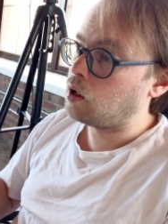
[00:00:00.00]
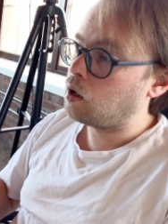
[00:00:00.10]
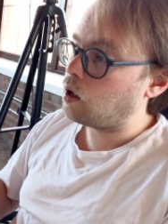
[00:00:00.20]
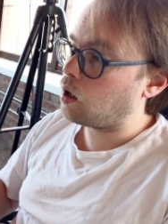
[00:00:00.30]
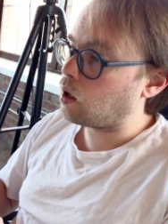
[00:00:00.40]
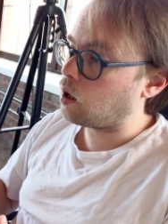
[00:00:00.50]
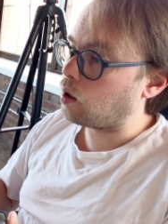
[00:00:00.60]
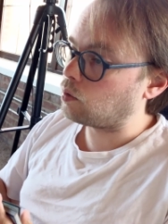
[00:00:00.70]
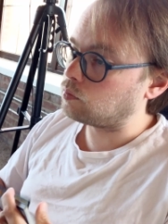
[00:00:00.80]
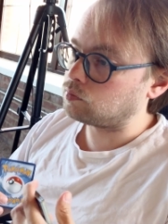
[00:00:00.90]

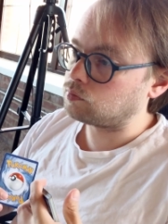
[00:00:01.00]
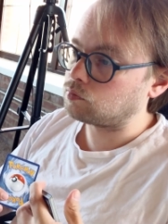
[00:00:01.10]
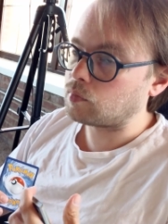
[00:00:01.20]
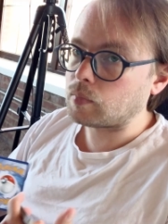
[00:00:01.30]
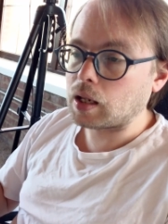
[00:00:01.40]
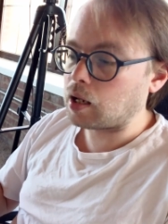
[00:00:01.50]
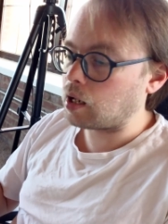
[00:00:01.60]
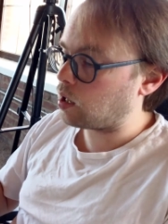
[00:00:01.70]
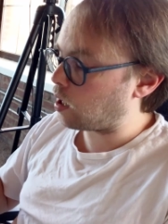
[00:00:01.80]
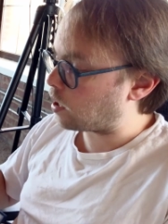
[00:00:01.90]

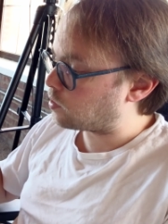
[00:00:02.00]
I